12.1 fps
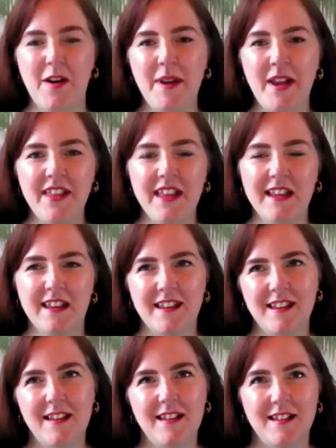mean, I think
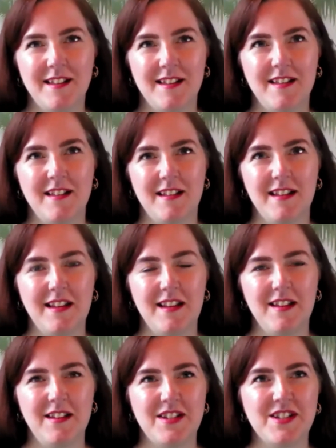
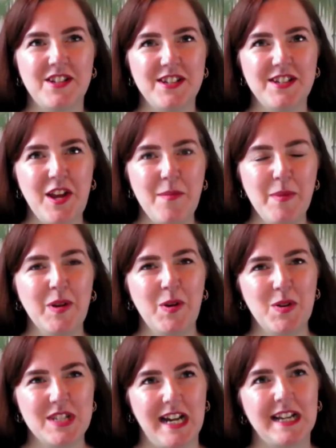just human
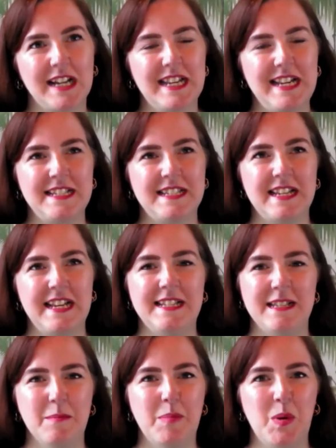contact is
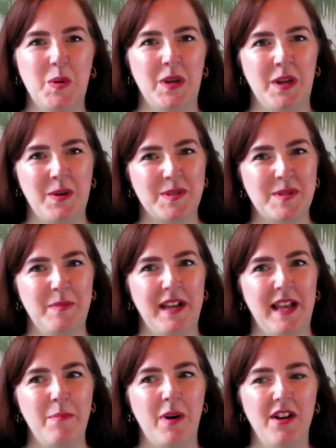important
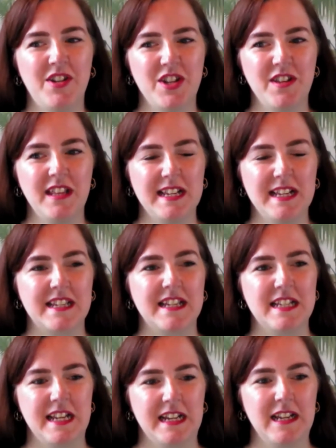ultimately, but I do think it's going
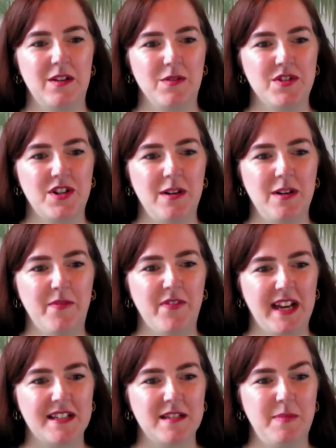to take a long time for
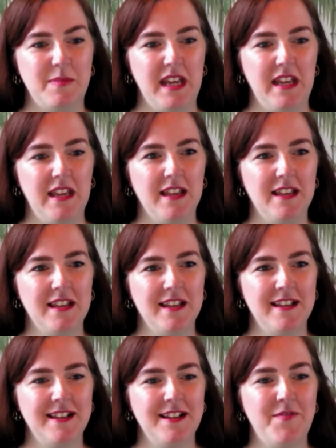that to
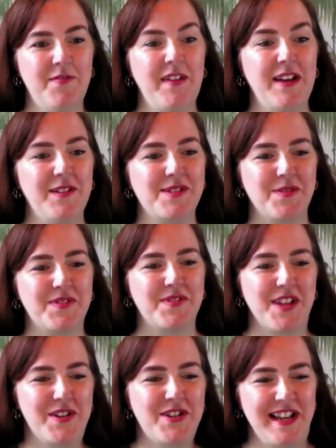feel sort of
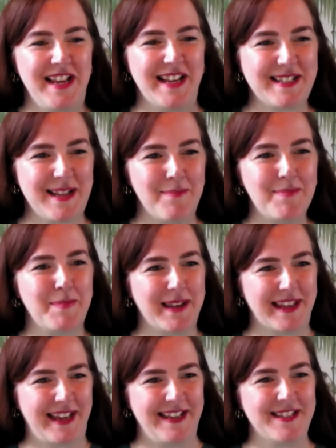socially acceptable
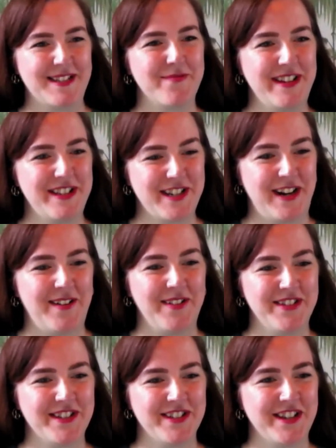again, to reach out
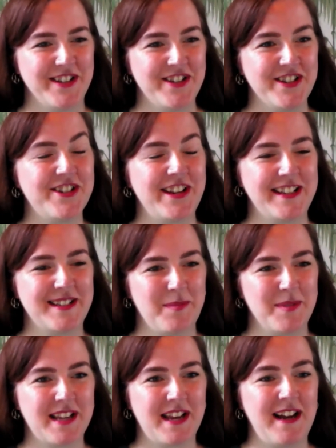and just shake
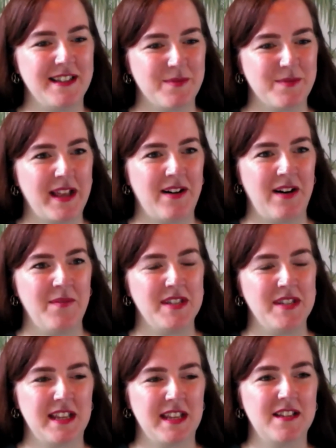someone's hand without having
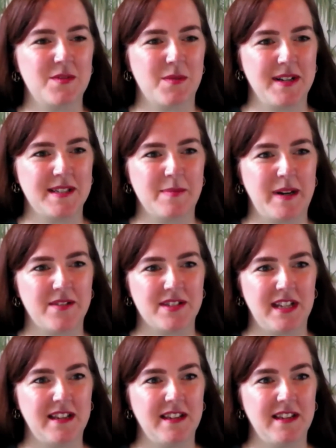to think twice about it.